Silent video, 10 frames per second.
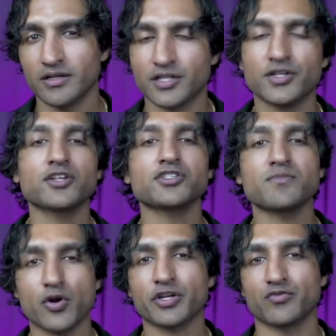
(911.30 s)
conduct some
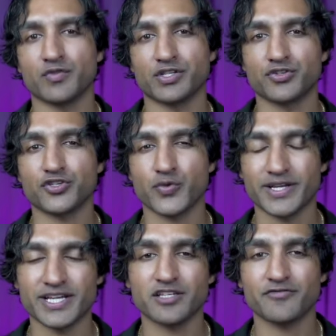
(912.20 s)
market research to
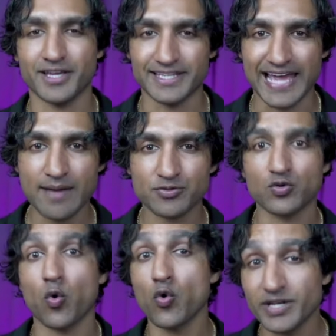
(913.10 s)
identify gaps
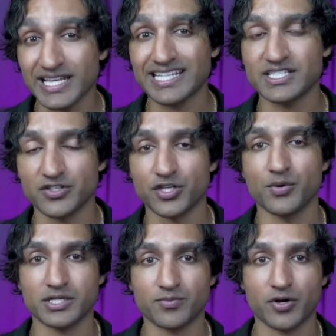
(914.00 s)
or needs in the
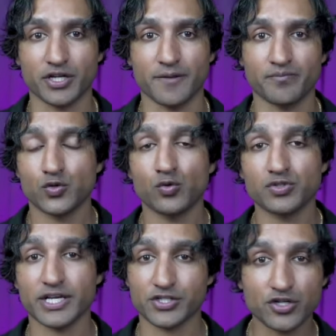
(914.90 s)
US market. Tools
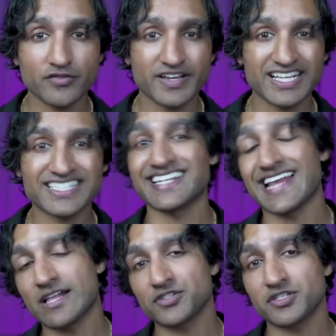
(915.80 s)
like surveys,
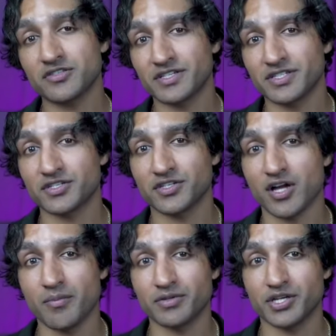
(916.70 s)
analysis of existing
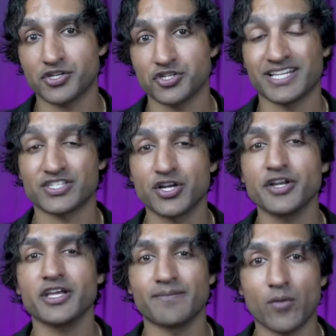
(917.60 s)
competition, and
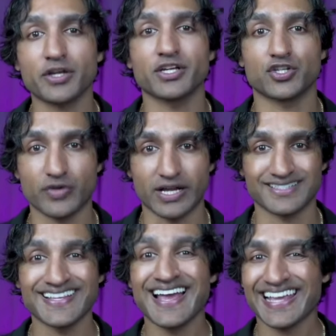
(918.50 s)
studying market
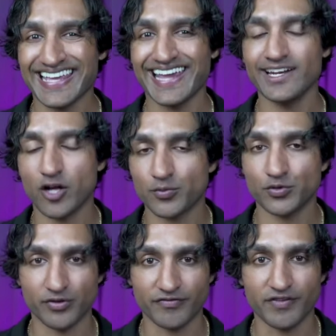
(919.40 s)
trends can help you
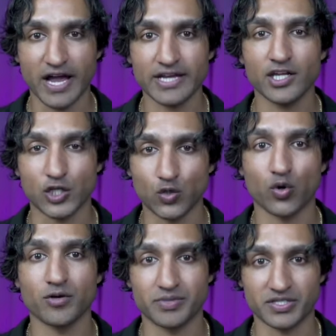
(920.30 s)
refine
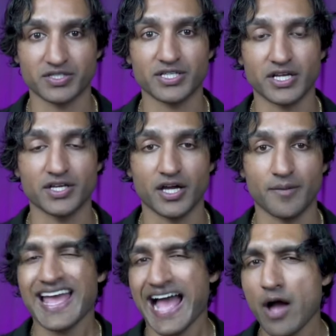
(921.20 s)
your business idea.
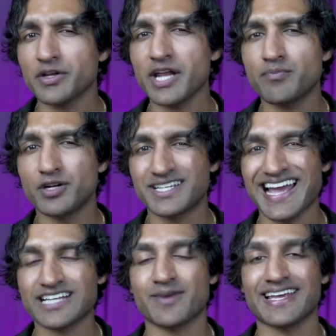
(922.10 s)
How can I
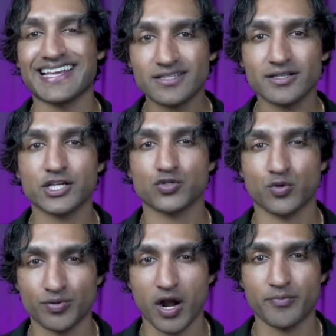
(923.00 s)
protect my intellectual
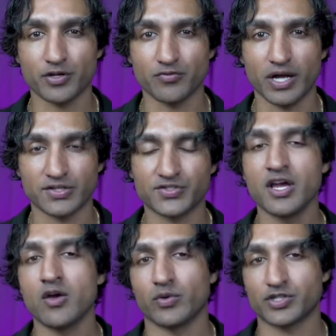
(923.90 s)
property rights
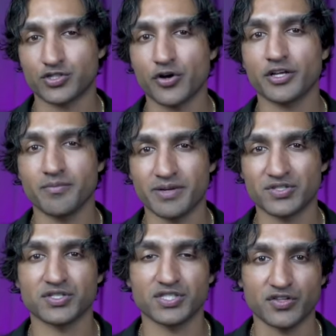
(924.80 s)
when starting a
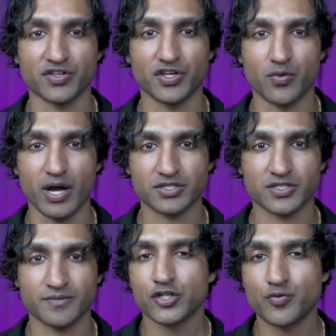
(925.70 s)
business in the
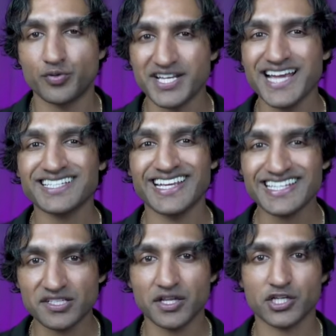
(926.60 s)
US? To protect
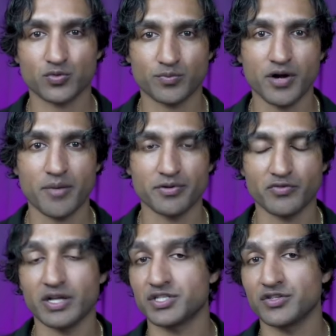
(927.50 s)
intellectual property
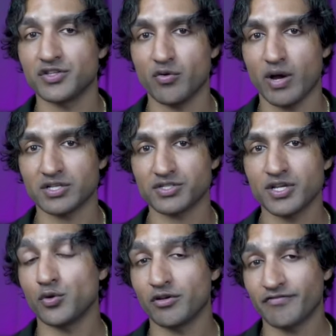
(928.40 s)
rights in the US,
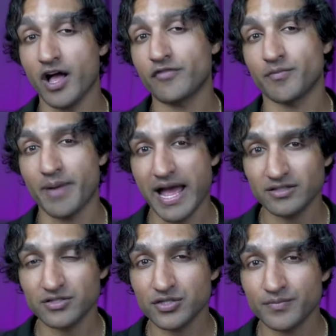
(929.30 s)
you can file for
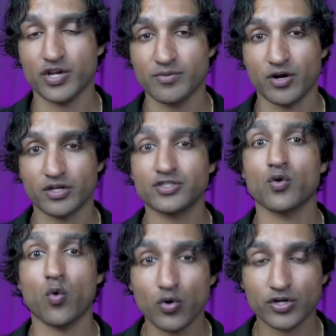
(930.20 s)
patents, trademarks,
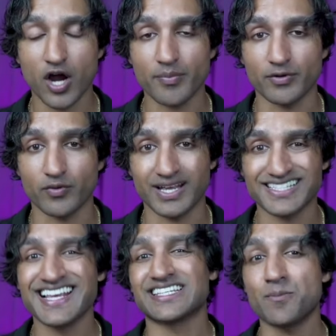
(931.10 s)
or
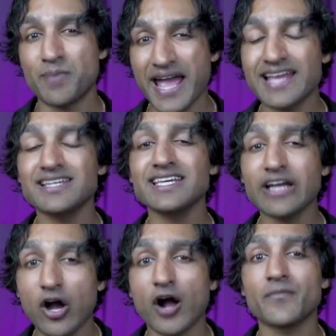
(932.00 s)
copyrights depending
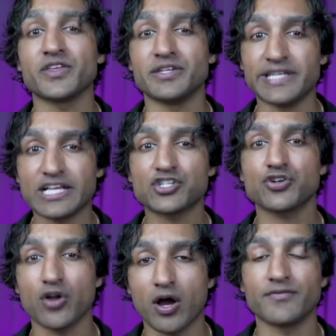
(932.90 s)
on the
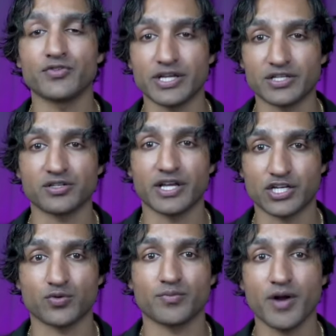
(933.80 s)
nature of your
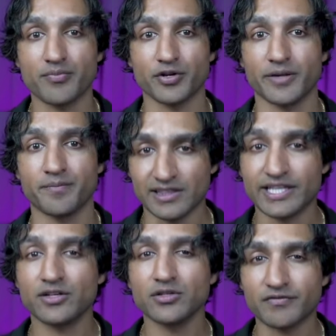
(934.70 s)
intellectual property.
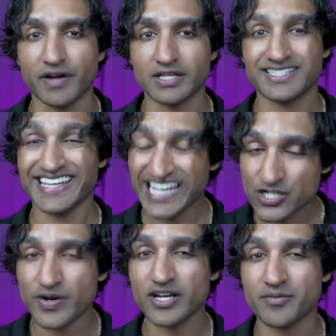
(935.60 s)
Legal advice is
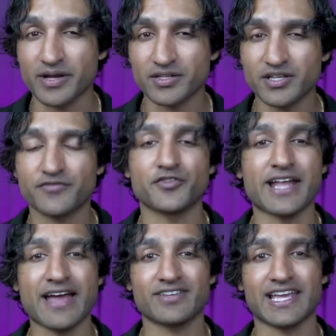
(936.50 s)
recommended for
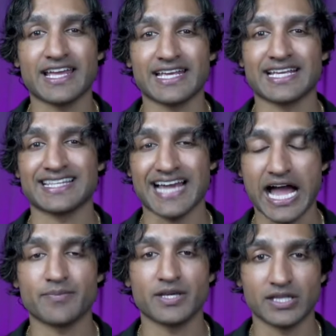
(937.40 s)
navigating the
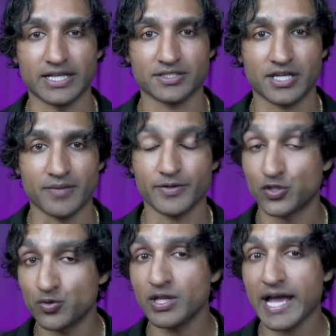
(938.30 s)
IP landscape, and
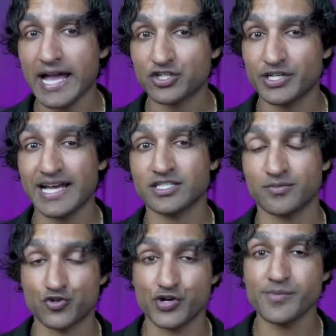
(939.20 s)
Dula actually has some
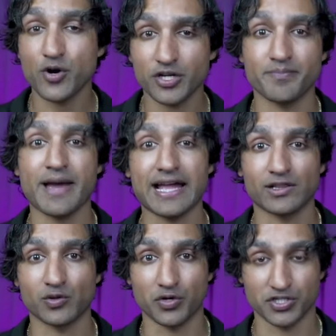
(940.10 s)
trademark and patent
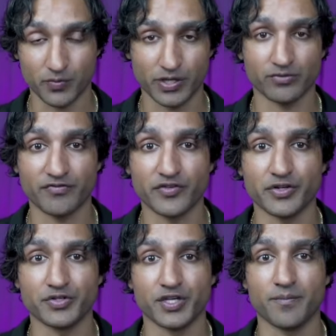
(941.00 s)
lawyers that we can refer you
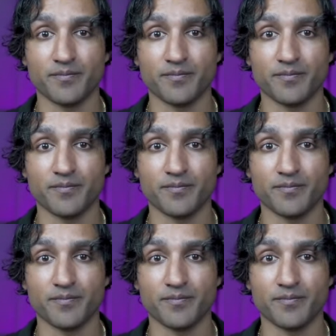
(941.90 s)
to.